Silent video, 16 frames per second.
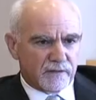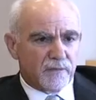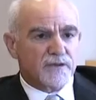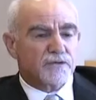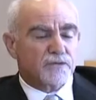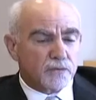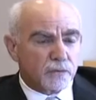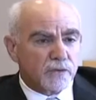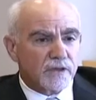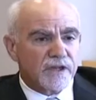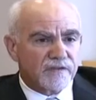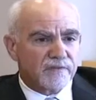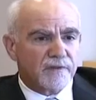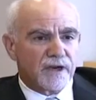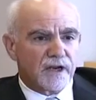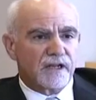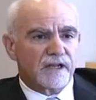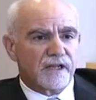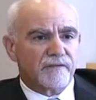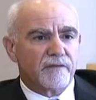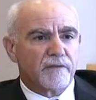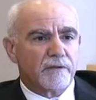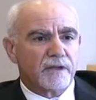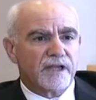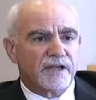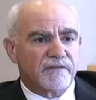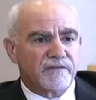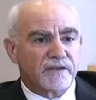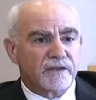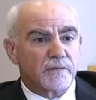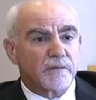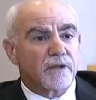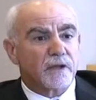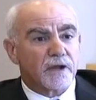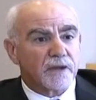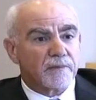We truly have been on a level playing field with our